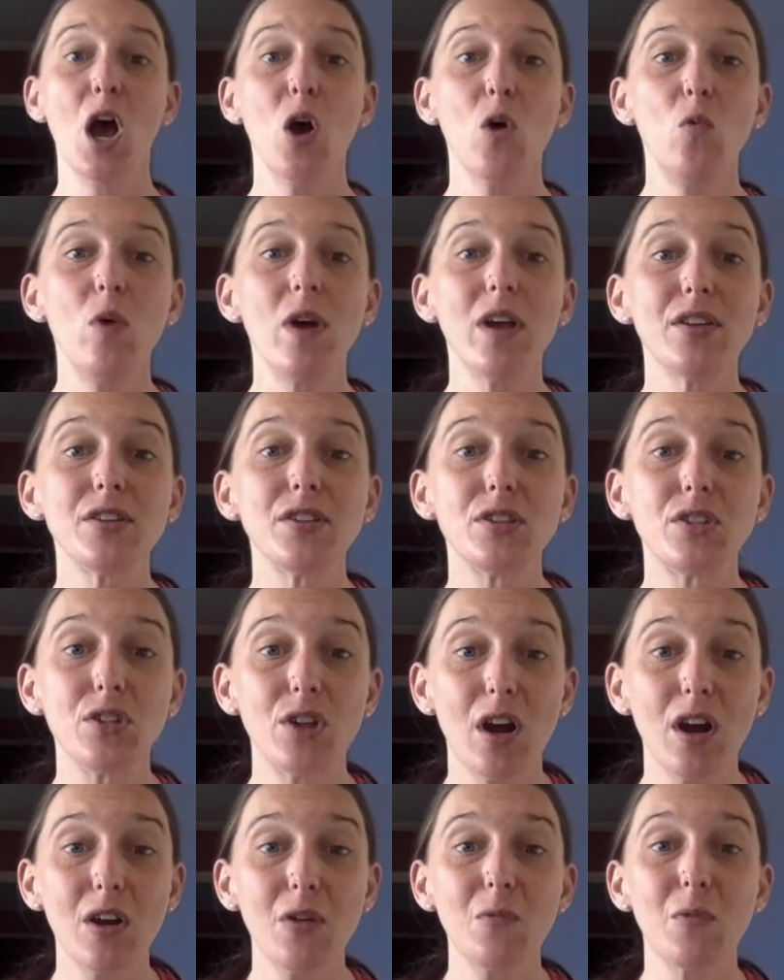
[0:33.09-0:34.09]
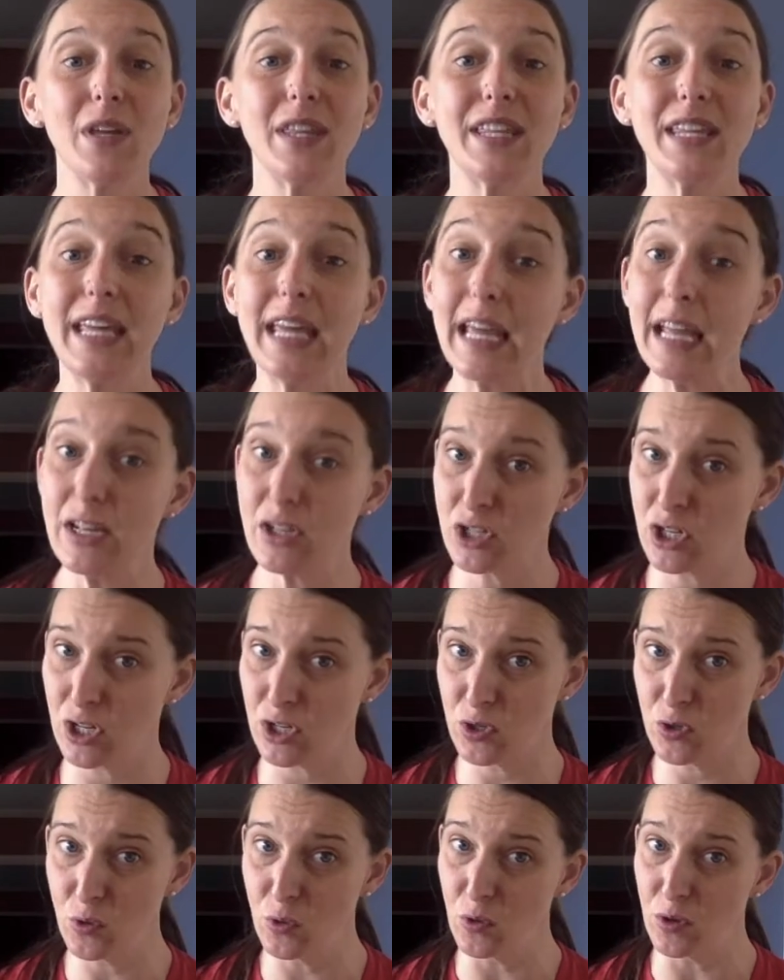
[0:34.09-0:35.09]
We'll start with kitchen
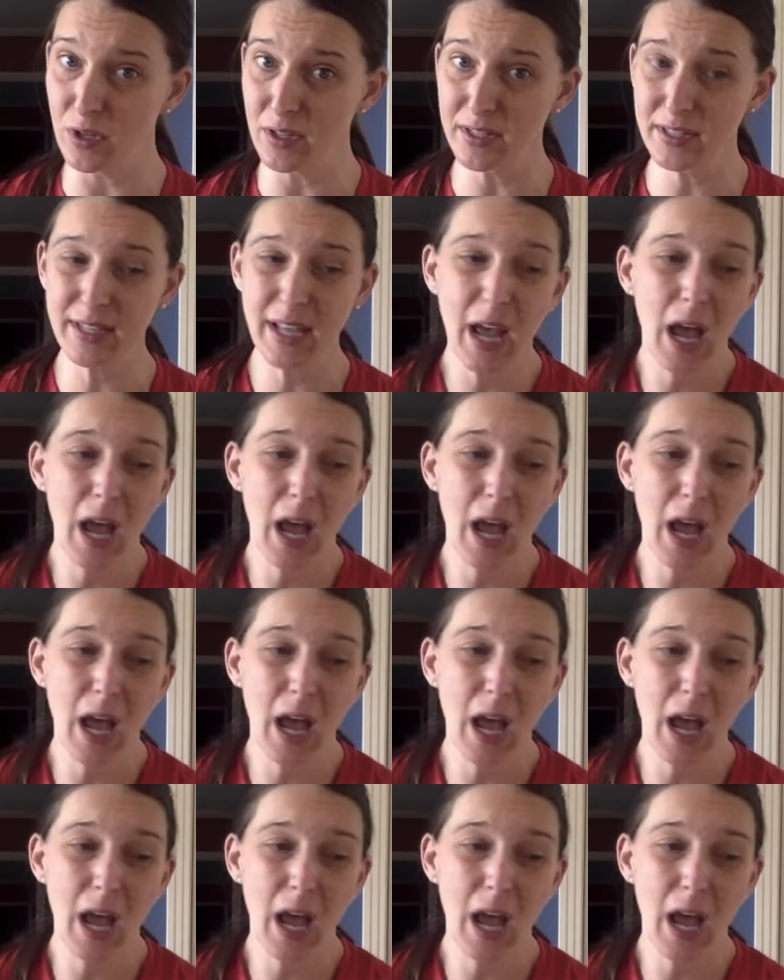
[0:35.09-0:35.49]
tools.